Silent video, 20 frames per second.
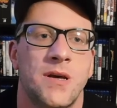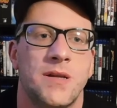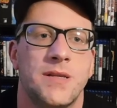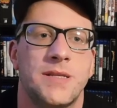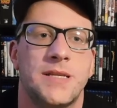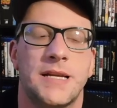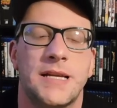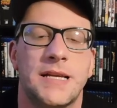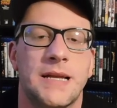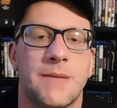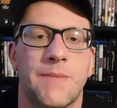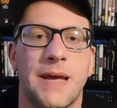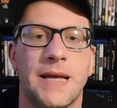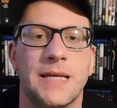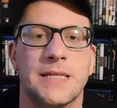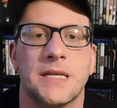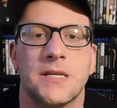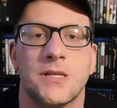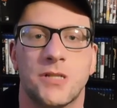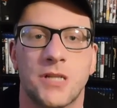did an
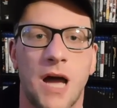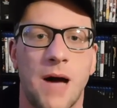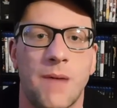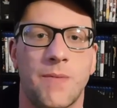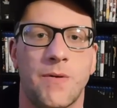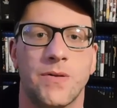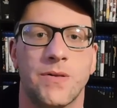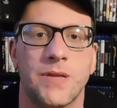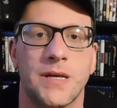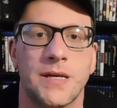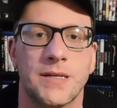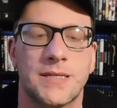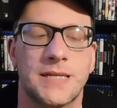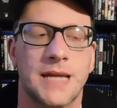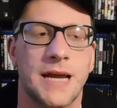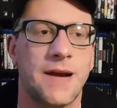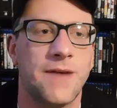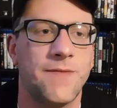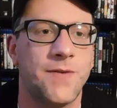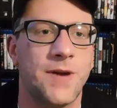amazing job on this.
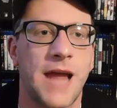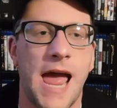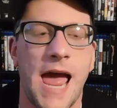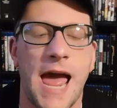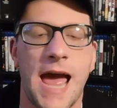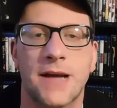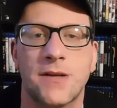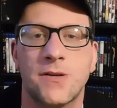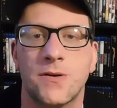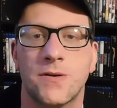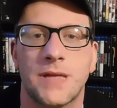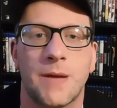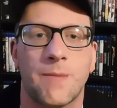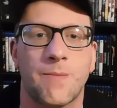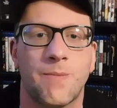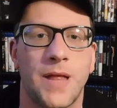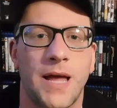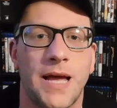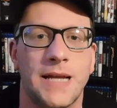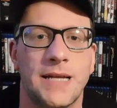Every actor
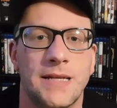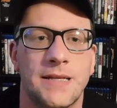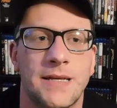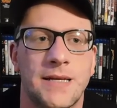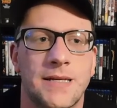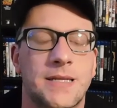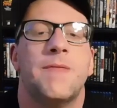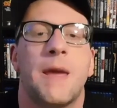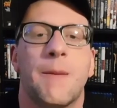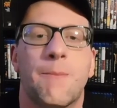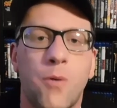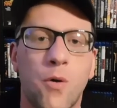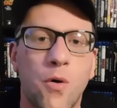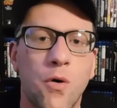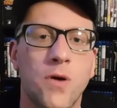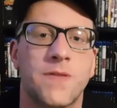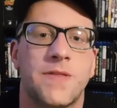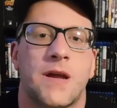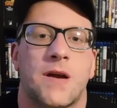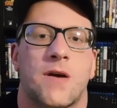that played in this, they
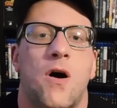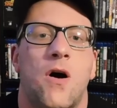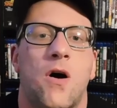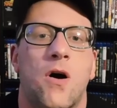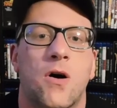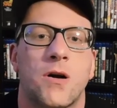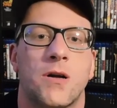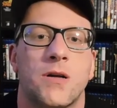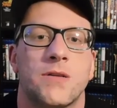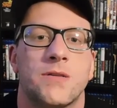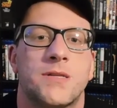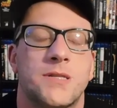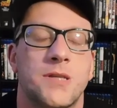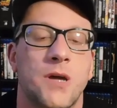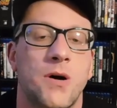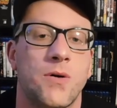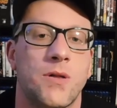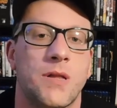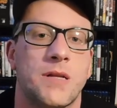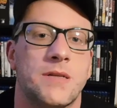poured their heart and
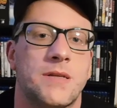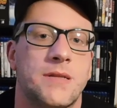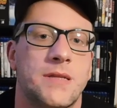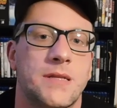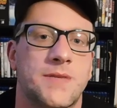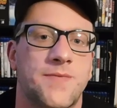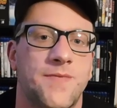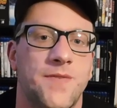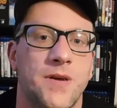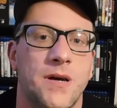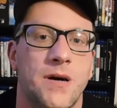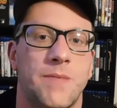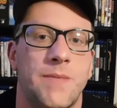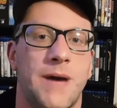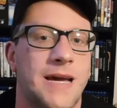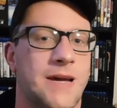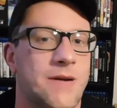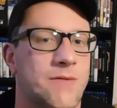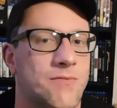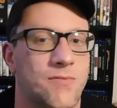soul into this film.
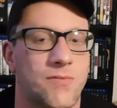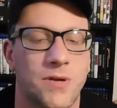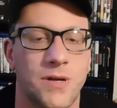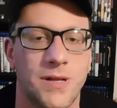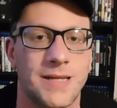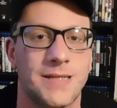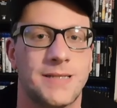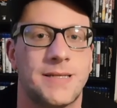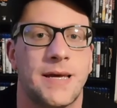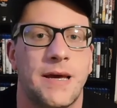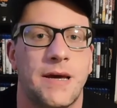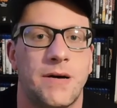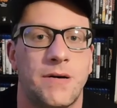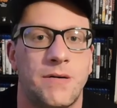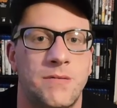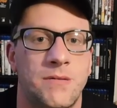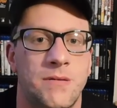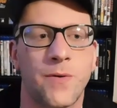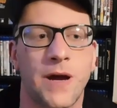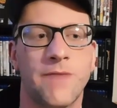I could really
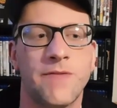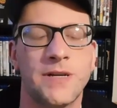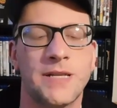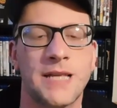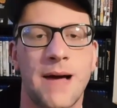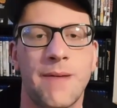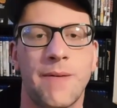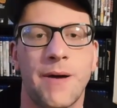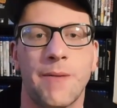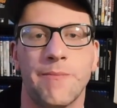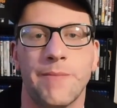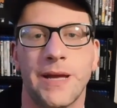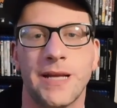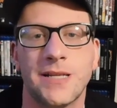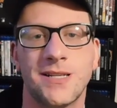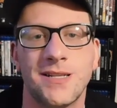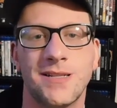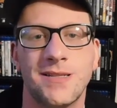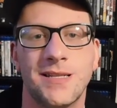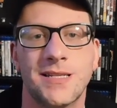tell. Every time I
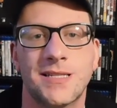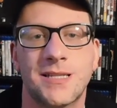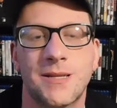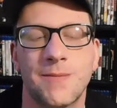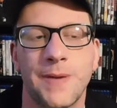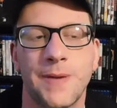mention this to